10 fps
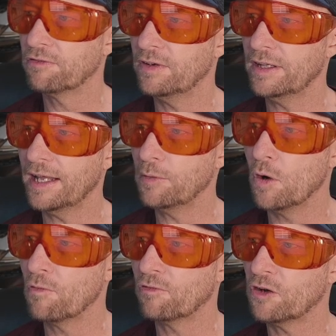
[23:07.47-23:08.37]
they
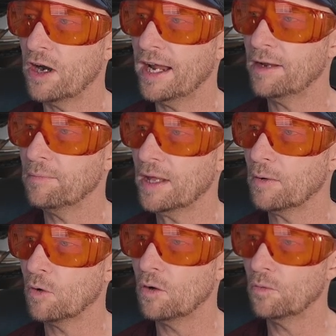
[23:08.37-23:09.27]
won't frame. They
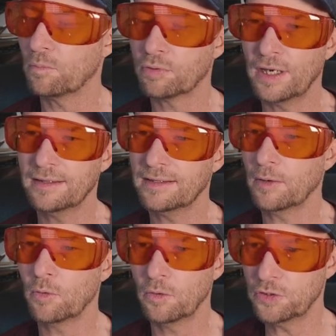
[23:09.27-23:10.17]
won't print.
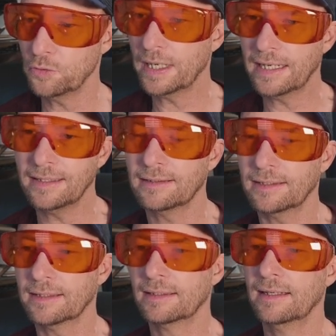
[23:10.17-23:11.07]
They won't do
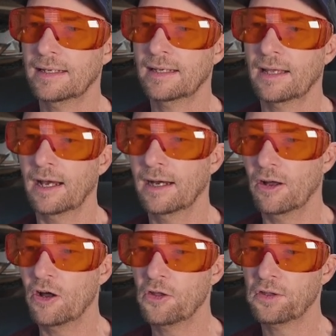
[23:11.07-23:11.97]
anything.
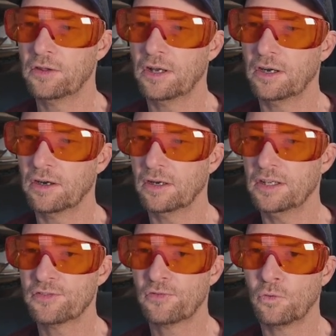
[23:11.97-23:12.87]
All they're there
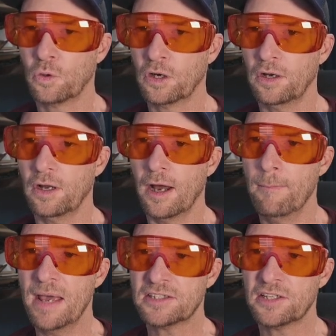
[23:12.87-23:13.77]
is for a
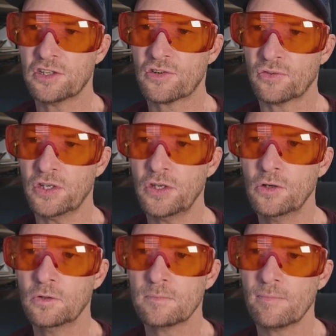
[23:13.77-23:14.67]
message for
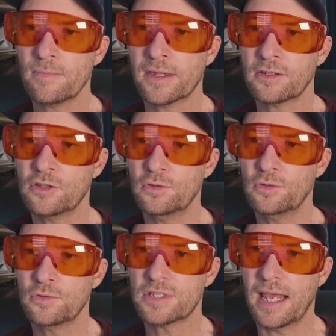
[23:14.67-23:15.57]
you
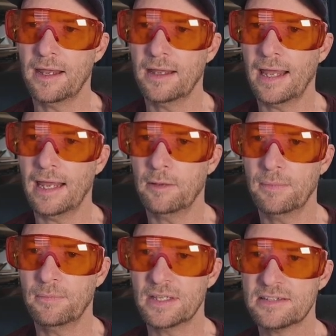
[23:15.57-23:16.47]
to say, hey,
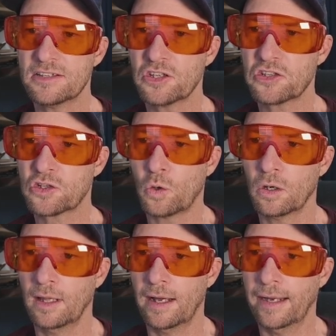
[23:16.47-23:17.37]
this is a
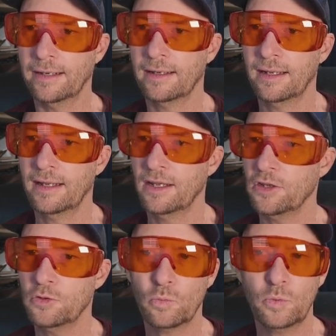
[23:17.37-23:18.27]
score line.
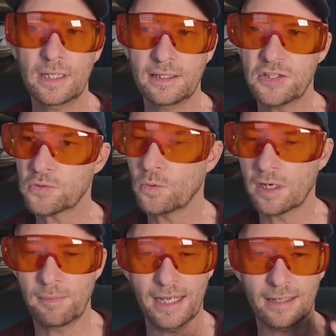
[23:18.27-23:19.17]
You really just
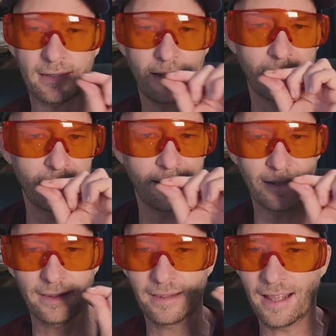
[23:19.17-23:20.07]
want to make
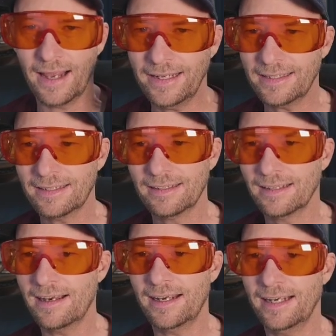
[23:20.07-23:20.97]
a light
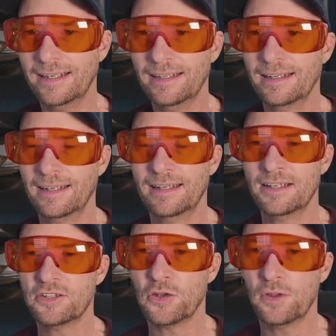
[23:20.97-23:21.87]
line
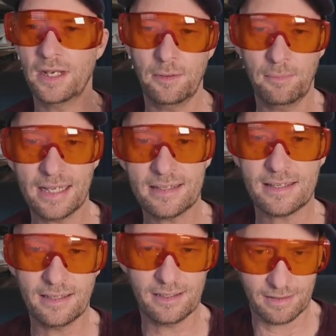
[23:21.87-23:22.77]
so that it makes
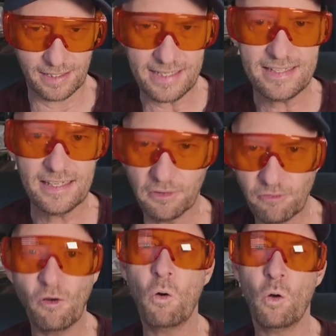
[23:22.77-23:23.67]
it easy to
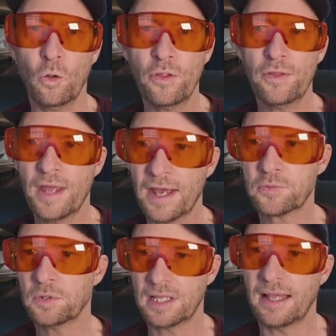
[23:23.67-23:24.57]
fold.
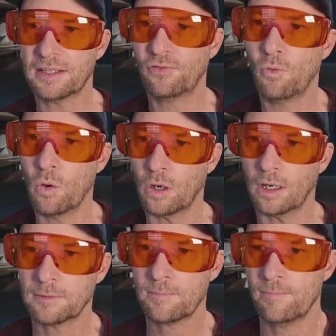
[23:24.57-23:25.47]
That's what that's
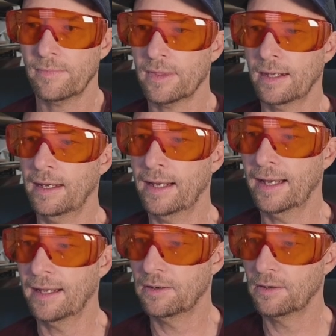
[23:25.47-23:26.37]
for.
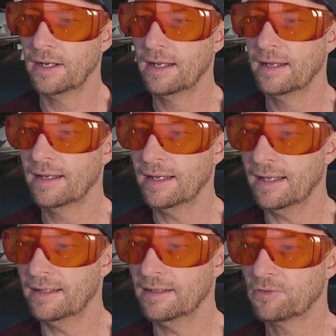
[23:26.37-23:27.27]
And
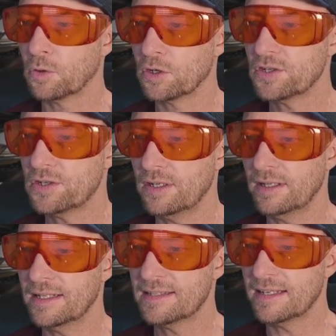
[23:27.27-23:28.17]
of course,
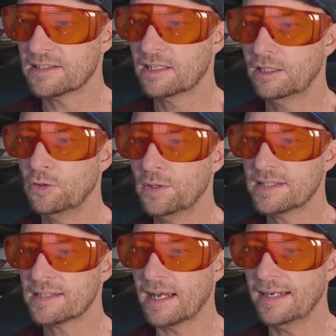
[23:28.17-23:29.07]
this says glue
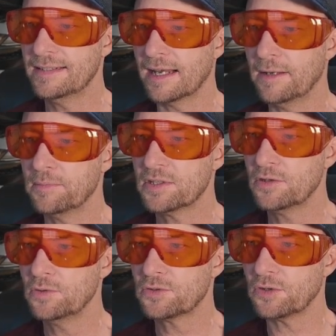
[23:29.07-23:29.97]
inside
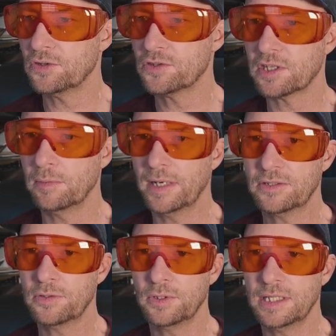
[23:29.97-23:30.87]
×2, so you're just going to
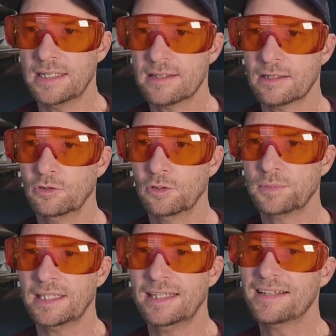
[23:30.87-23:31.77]
make two of these and glue them
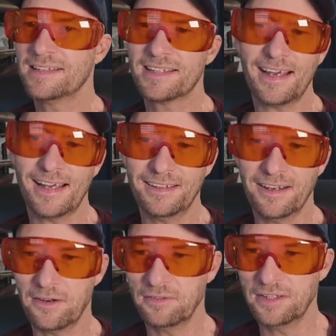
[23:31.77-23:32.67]
to the inside,
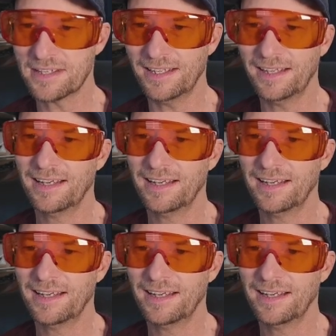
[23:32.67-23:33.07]
obviously.